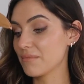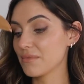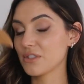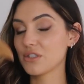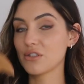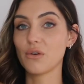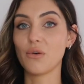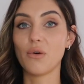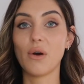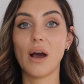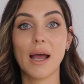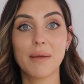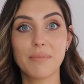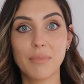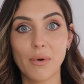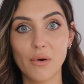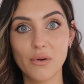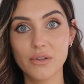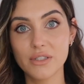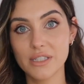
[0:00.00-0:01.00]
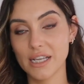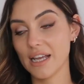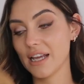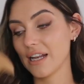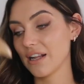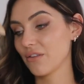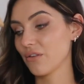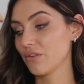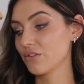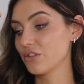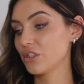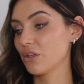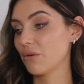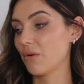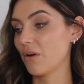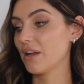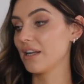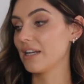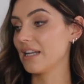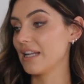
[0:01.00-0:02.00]
So I bought it, and I thought, you know
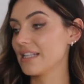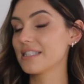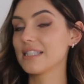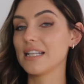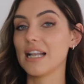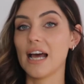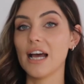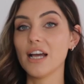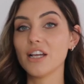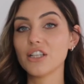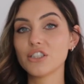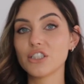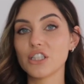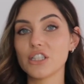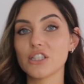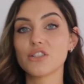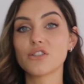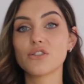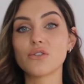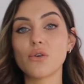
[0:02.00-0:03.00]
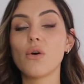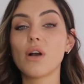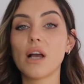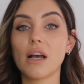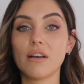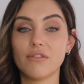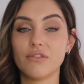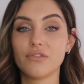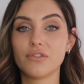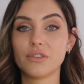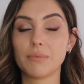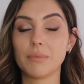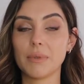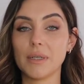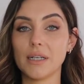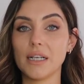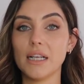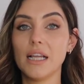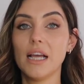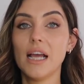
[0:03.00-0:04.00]
what, it is lush, it's so
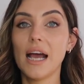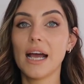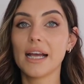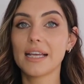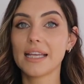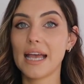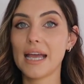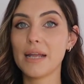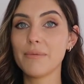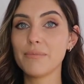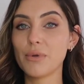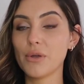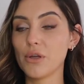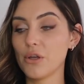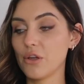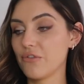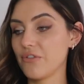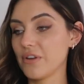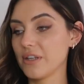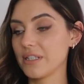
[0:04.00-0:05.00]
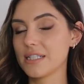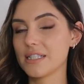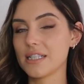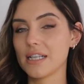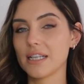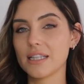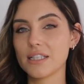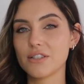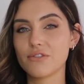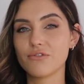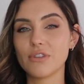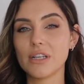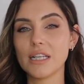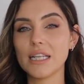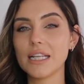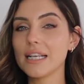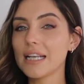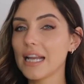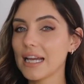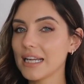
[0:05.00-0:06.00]
comfortable, again perfect. It's like this
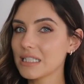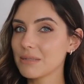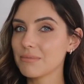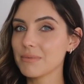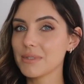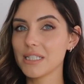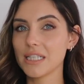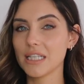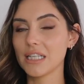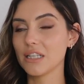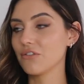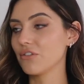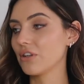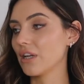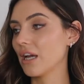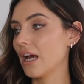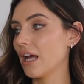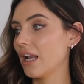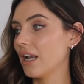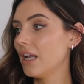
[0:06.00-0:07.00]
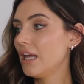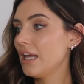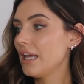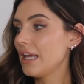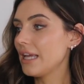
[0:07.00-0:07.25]
really light material.